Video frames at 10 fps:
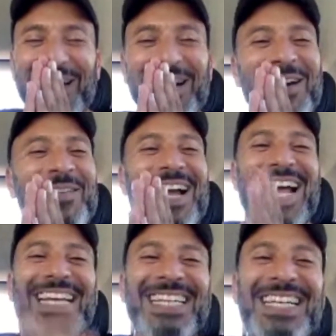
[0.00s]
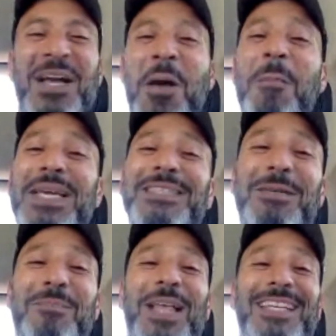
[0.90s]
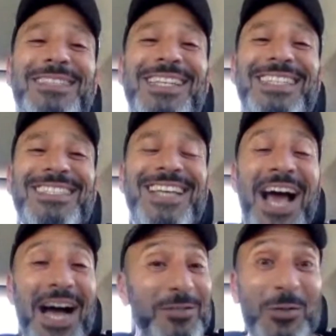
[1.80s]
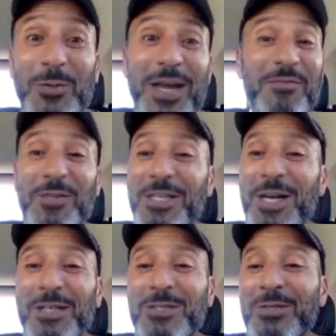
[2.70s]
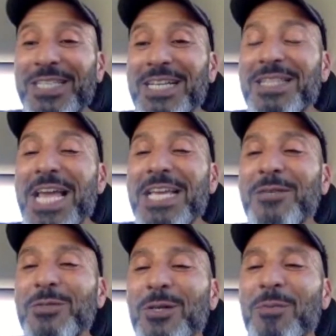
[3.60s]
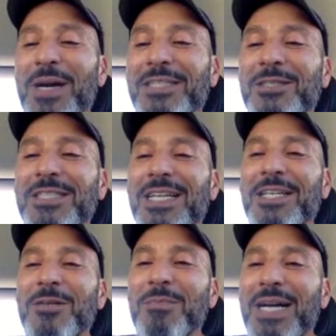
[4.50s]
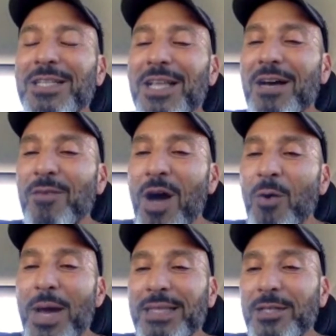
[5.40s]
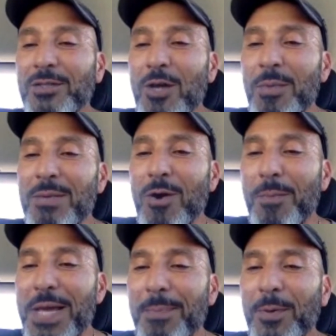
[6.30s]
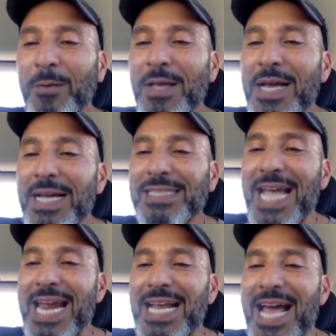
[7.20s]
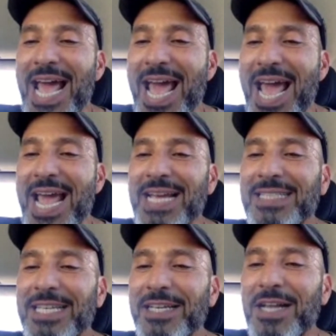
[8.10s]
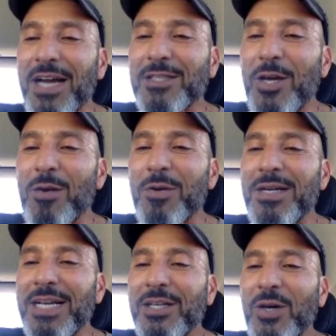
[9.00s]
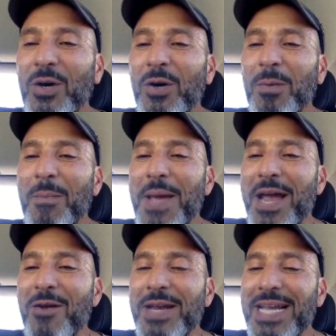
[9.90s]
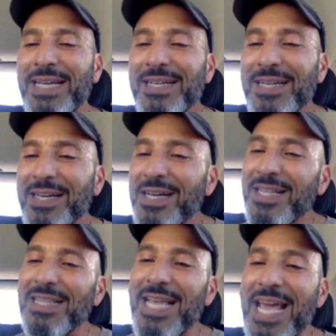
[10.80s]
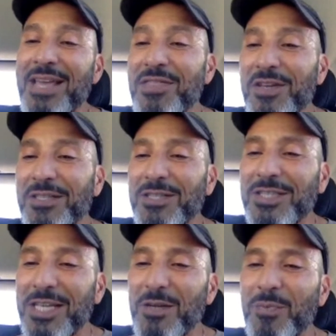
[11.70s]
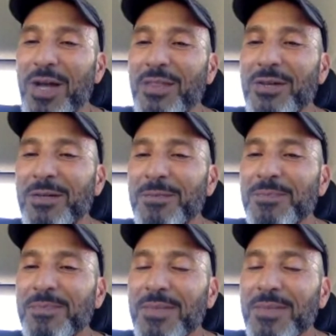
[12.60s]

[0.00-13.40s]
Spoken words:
All right. Peace and blessings. So grateful that y'all tuned in. Thank you so much. Sending you much love. Oh, wait, there's so many more people. Dana Haig, see you in October. Nicole, Mary, Laith, good to see you, brother.